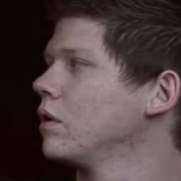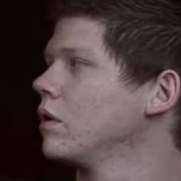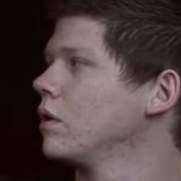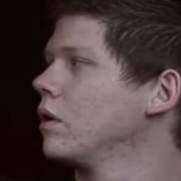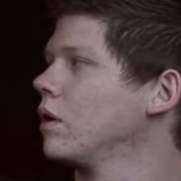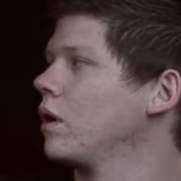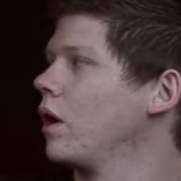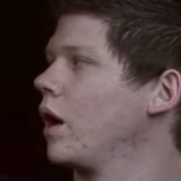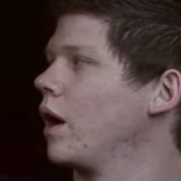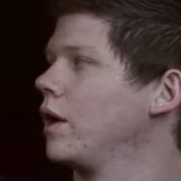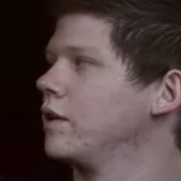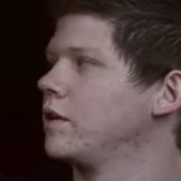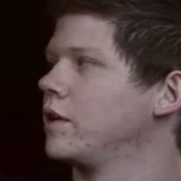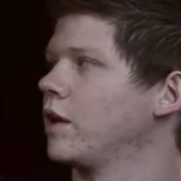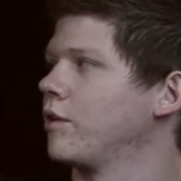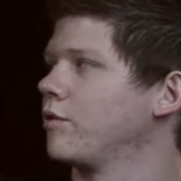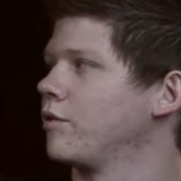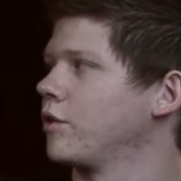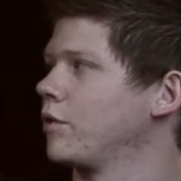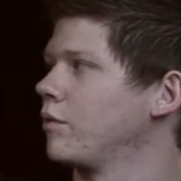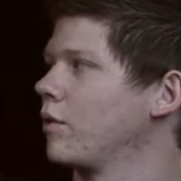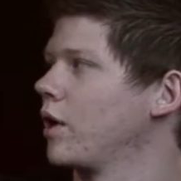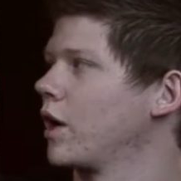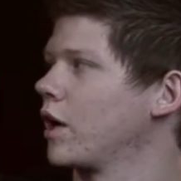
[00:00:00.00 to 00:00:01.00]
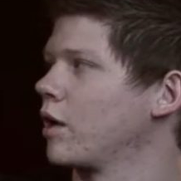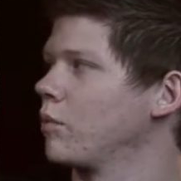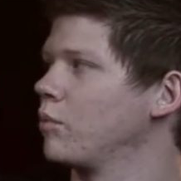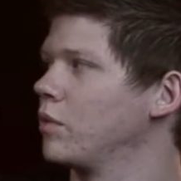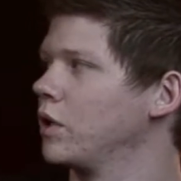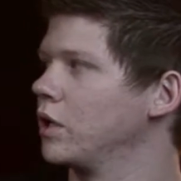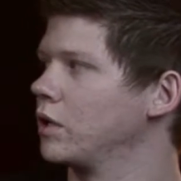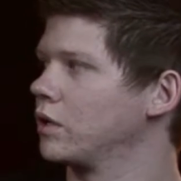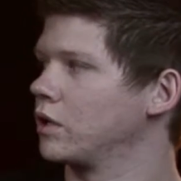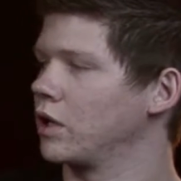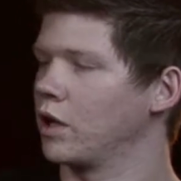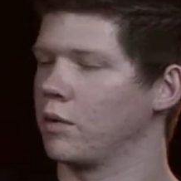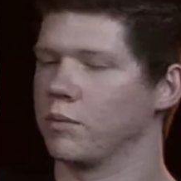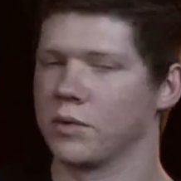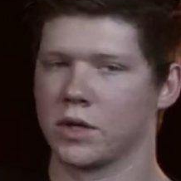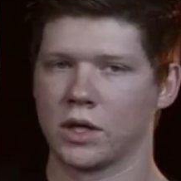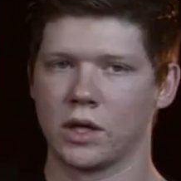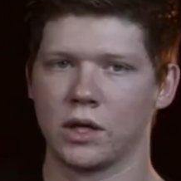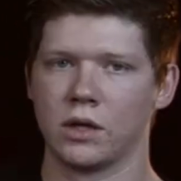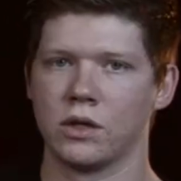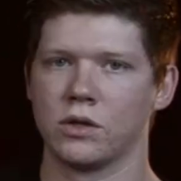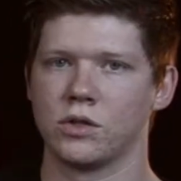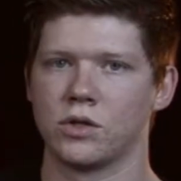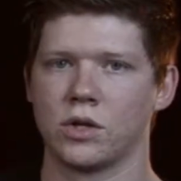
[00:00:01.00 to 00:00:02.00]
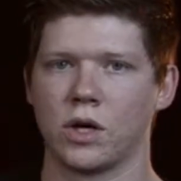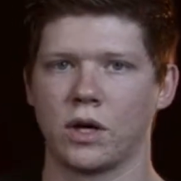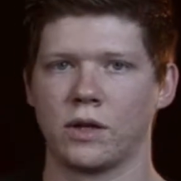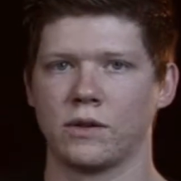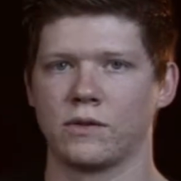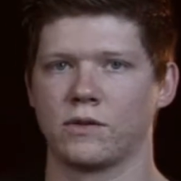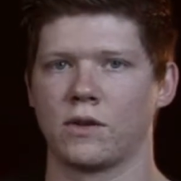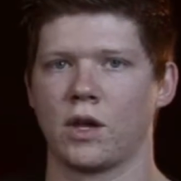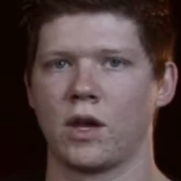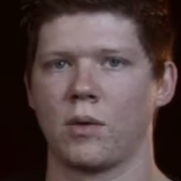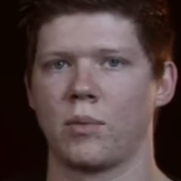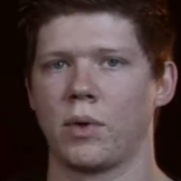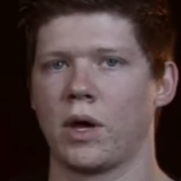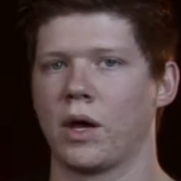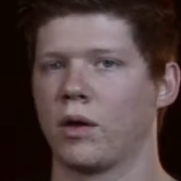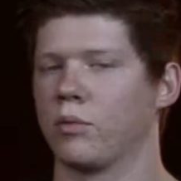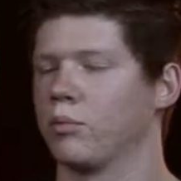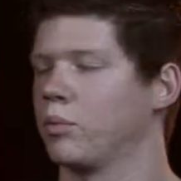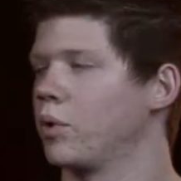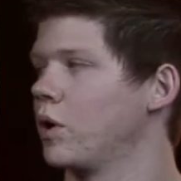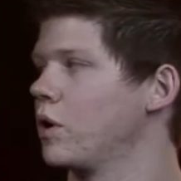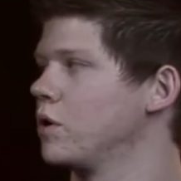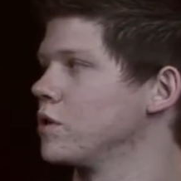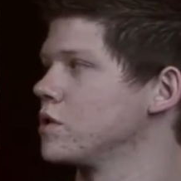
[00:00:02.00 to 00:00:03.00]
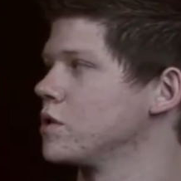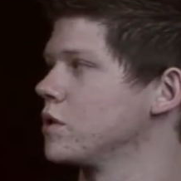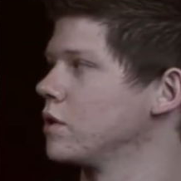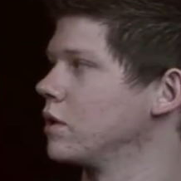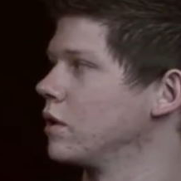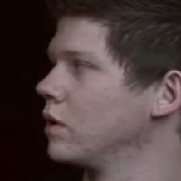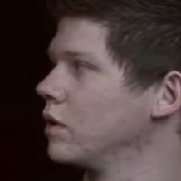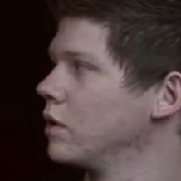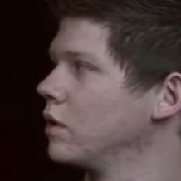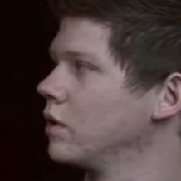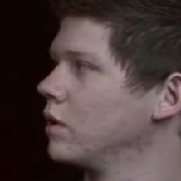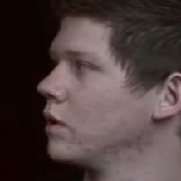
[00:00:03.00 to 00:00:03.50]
I definitely recommend coming in and trying this amp out in person.